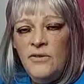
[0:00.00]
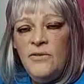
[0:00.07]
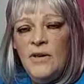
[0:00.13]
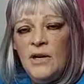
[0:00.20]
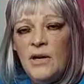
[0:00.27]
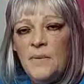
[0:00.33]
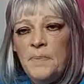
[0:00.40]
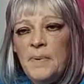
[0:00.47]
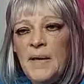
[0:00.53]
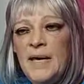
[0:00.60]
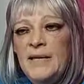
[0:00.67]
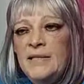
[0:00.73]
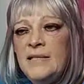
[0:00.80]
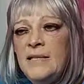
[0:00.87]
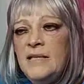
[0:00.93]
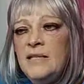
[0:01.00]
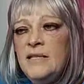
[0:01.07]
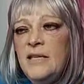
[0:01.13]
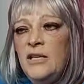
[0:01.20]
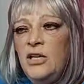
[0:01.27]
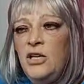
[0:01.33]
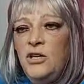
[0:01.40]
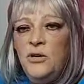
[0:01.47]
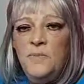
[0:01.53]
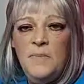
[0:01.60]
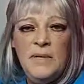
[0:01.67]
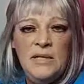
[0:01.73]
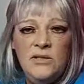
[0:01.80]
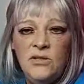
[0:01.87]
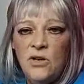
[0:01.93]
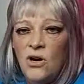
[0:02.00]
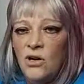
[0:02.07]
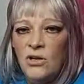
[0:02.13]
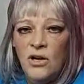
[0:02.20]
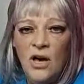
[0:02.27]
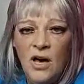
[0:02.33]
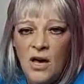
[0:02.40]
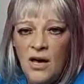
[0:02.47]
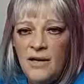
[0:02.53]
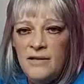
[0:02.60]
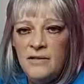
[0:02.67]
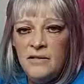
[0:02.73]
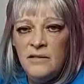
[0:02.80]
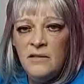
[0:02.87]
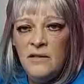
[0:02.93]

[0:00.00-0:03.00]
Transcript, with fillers: There are places that humans are not